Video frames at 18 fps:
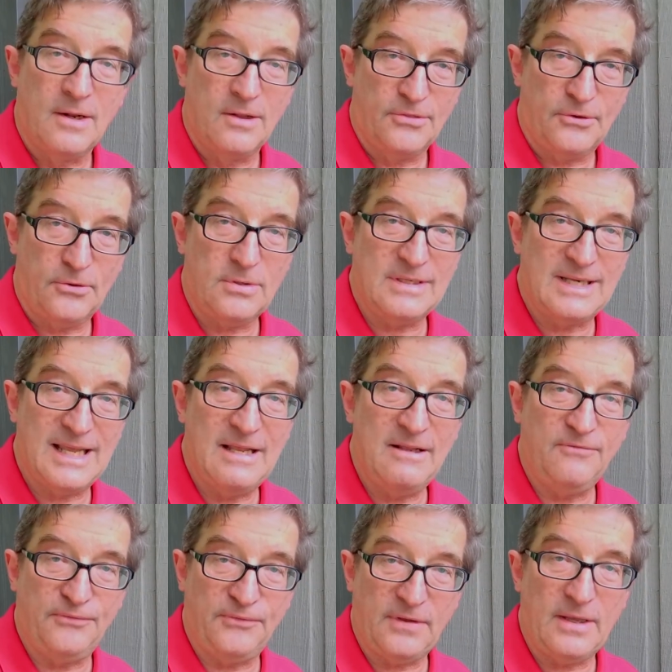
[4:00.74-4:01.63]

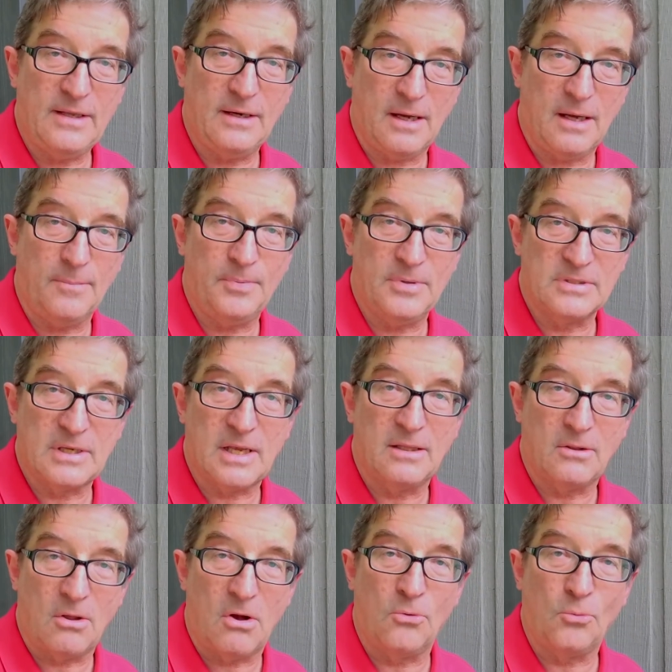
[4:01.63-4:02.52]
13 feet up is a
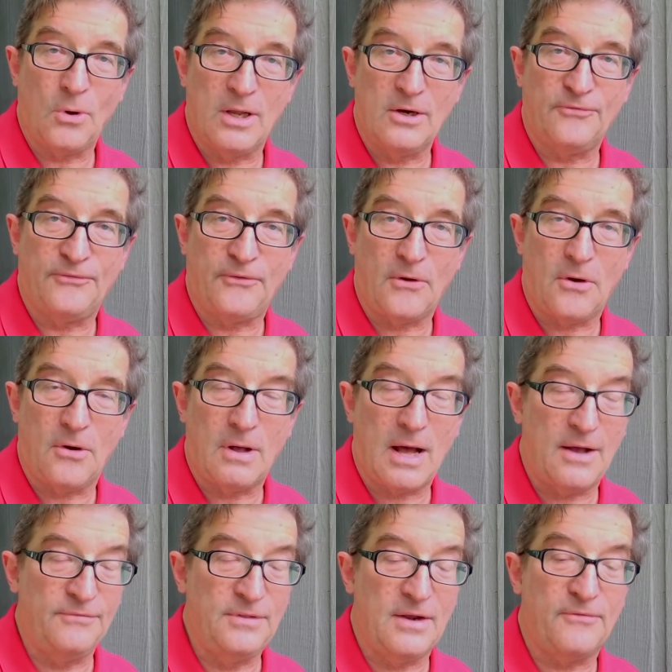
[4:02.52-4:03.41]
long way to fall.
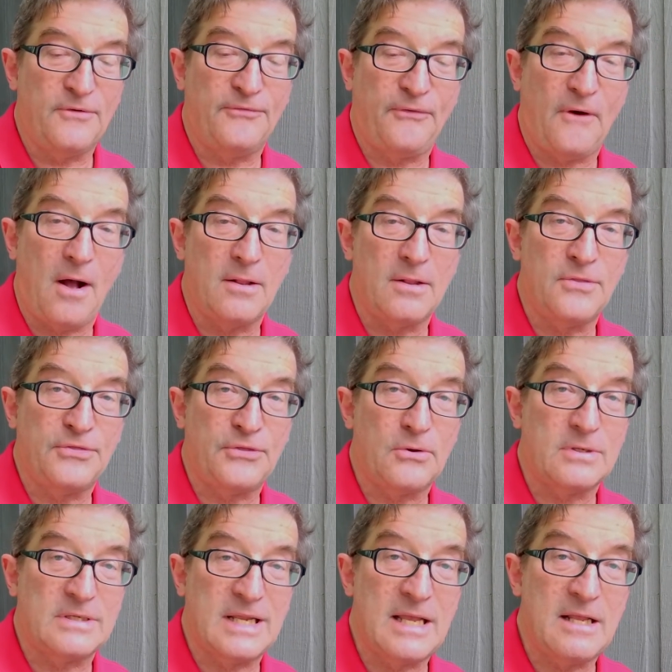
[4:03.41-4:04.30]
I've never fallen
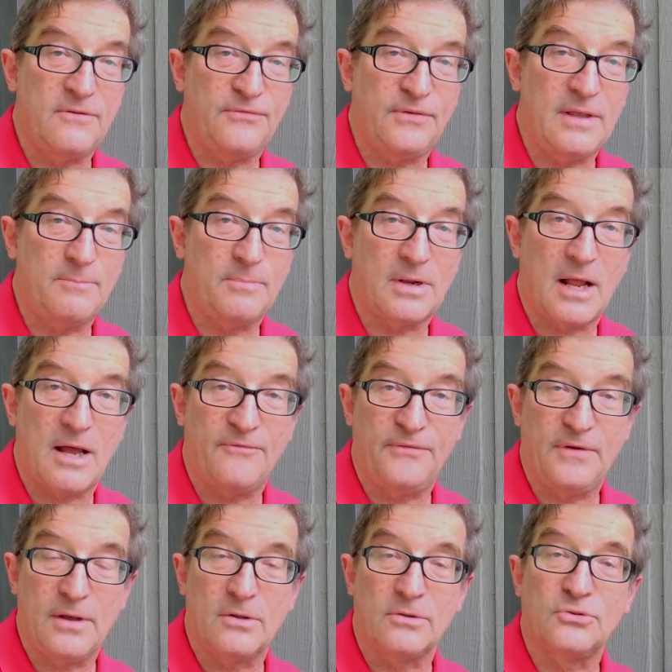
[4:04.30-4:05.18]
13 feet, but I
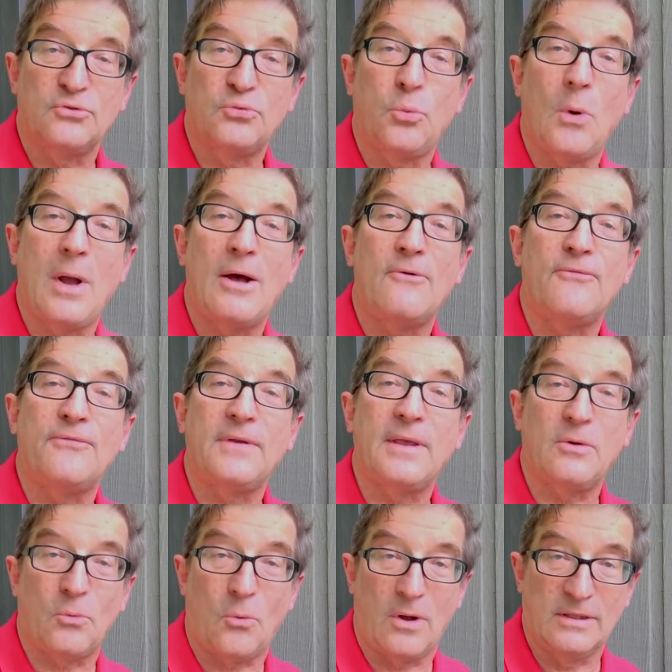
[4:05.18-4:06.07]
fell 12
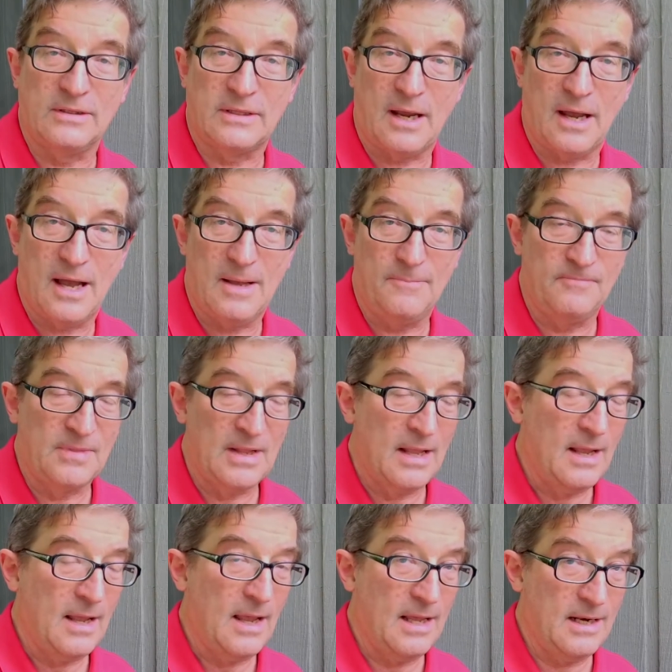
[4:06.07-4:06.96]
feet one time,
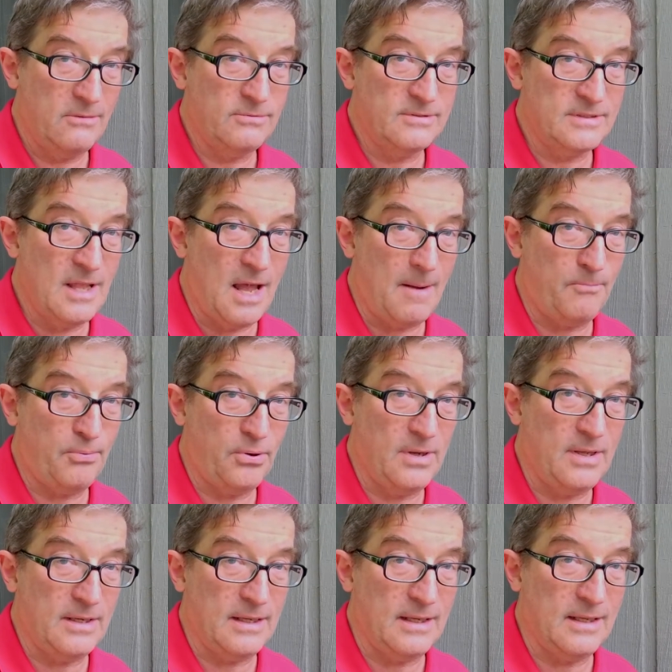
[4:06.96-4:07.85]
and it was not
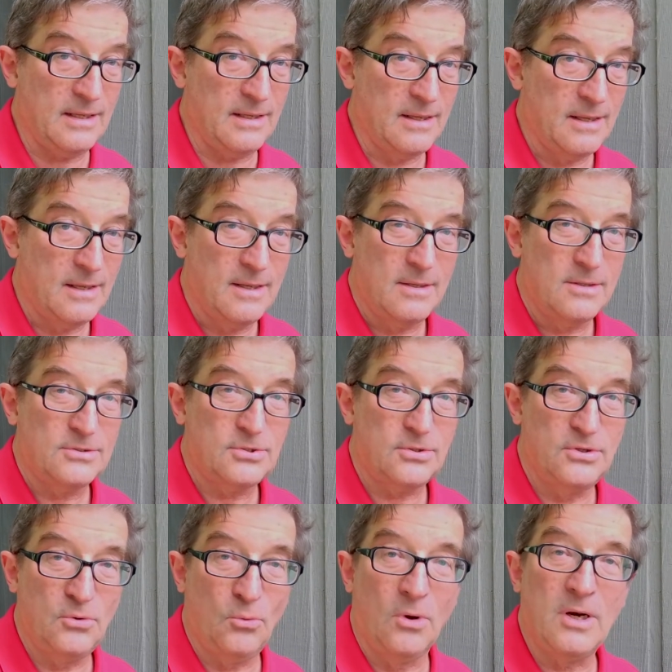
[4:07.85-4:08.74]
pretty.
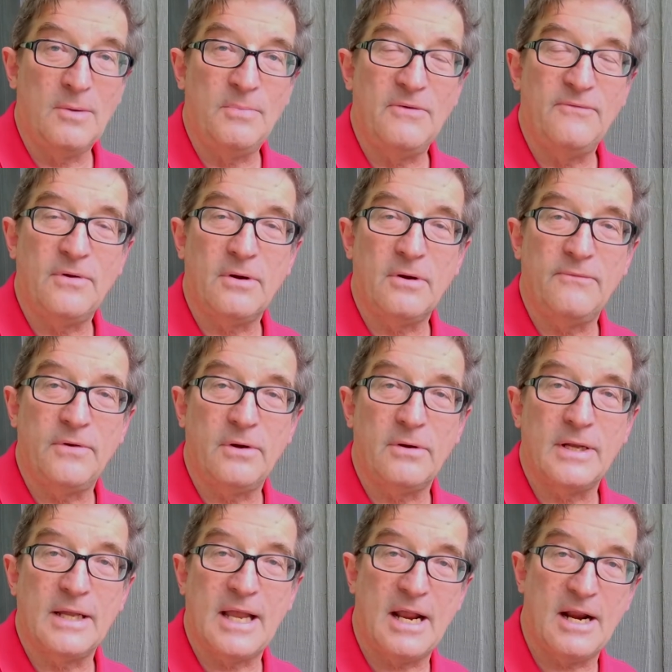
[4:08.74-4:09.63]
So you want to be very,
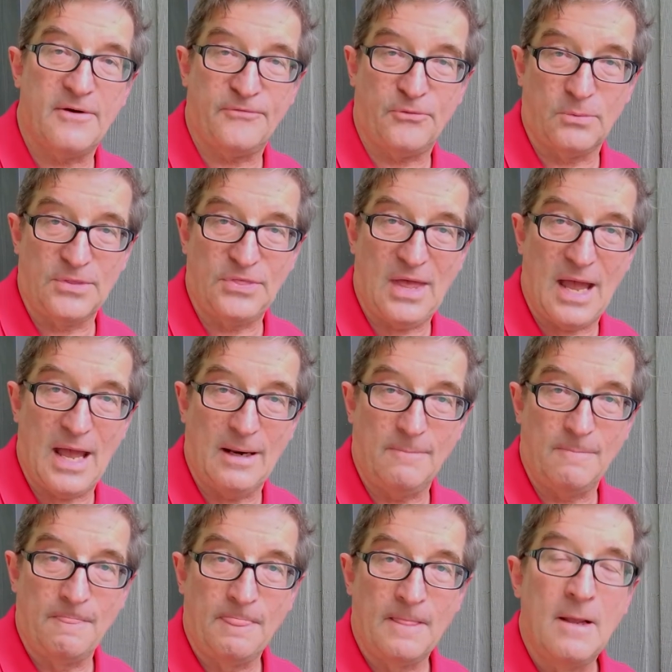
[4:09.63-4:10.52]
very careful with that.
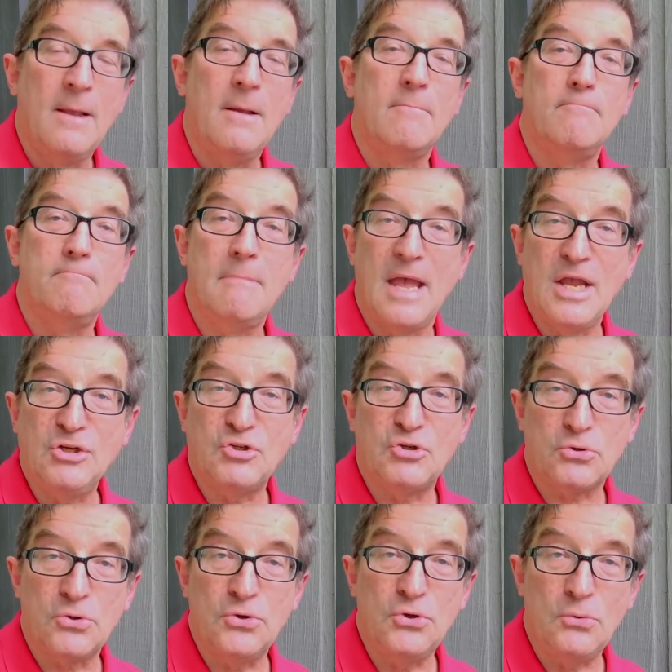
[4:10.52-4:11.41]
Make
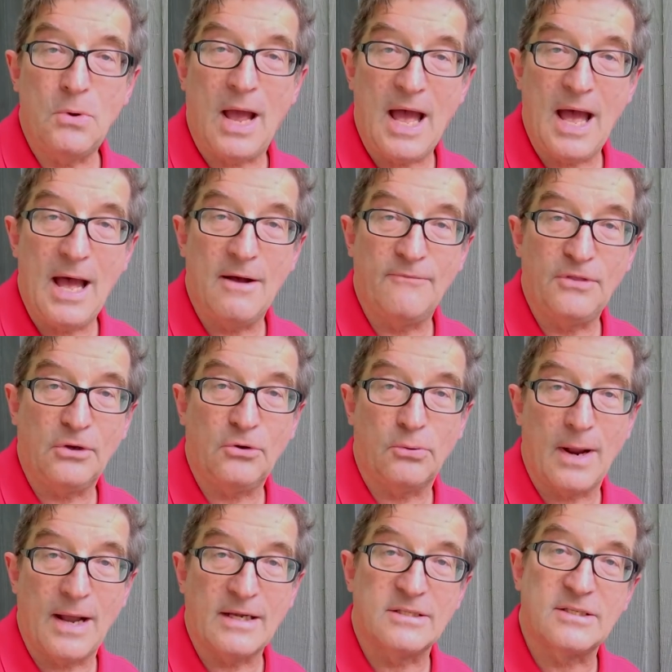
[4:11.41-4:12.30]
sure you have the
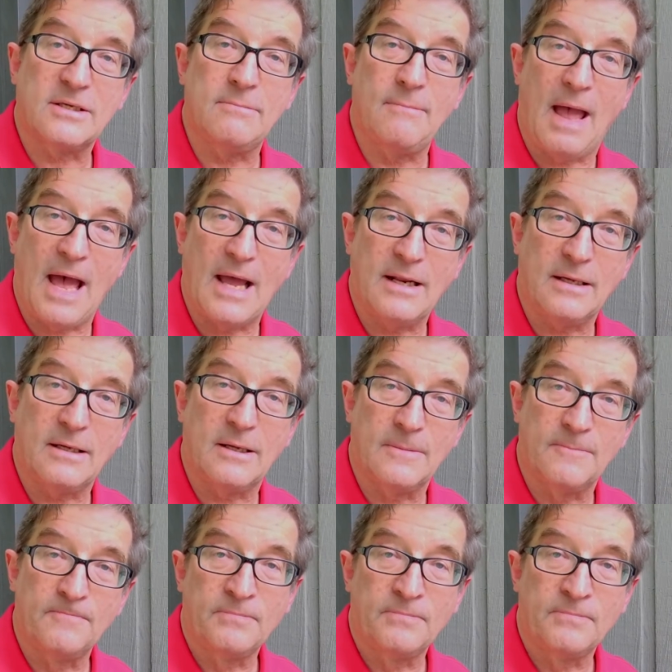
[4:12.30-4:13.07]
correct schematic